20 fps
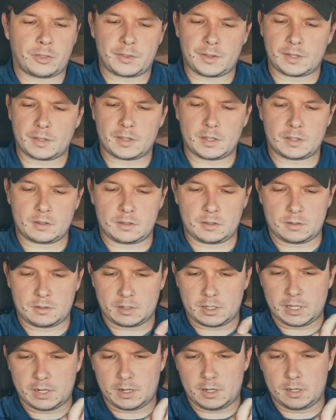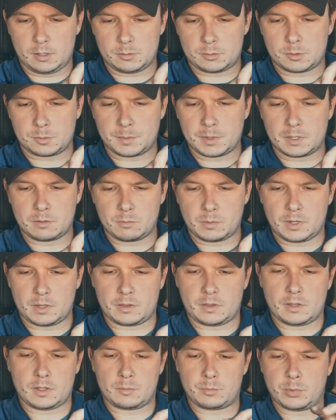thing that kind of helped me
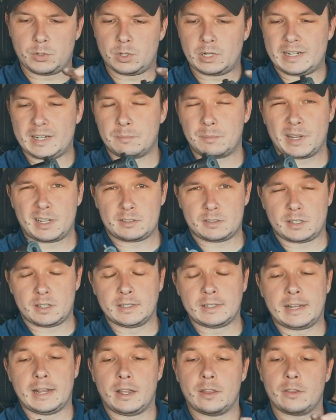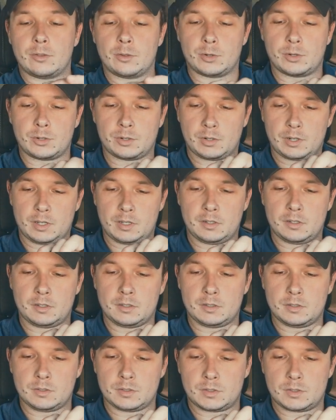with putting it back together
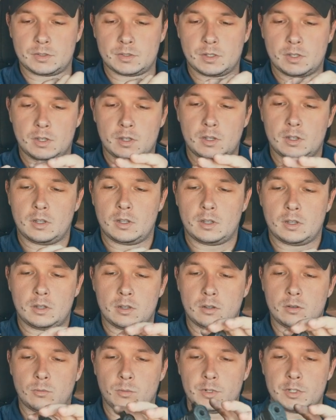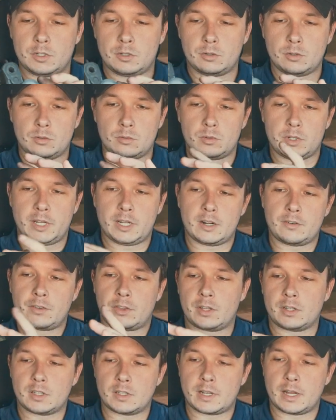is when you get
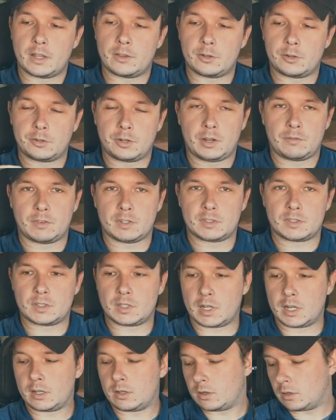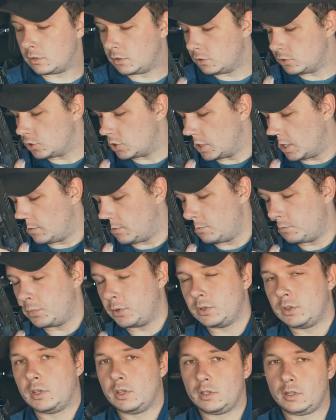everything together and you have the slide on, you just haven't
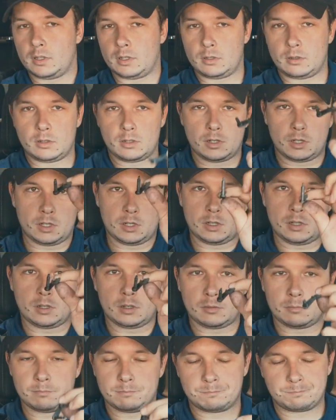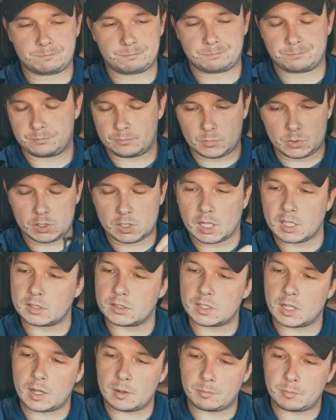put the little slide
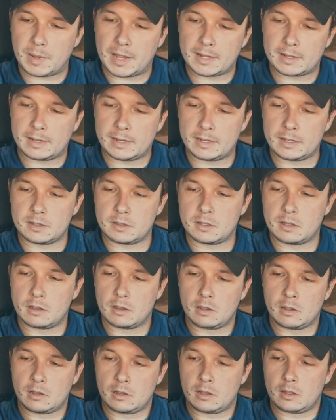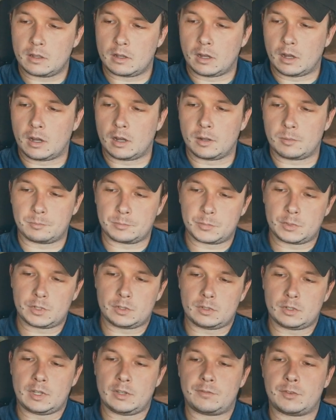stop back in.
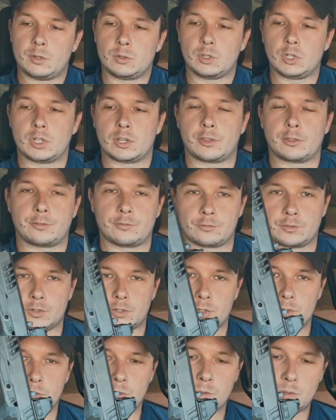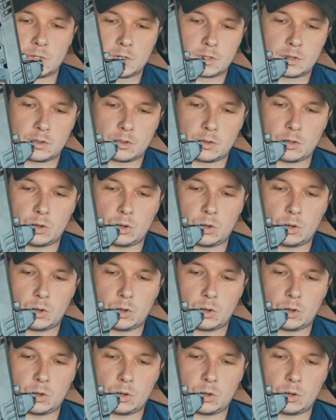If you look through the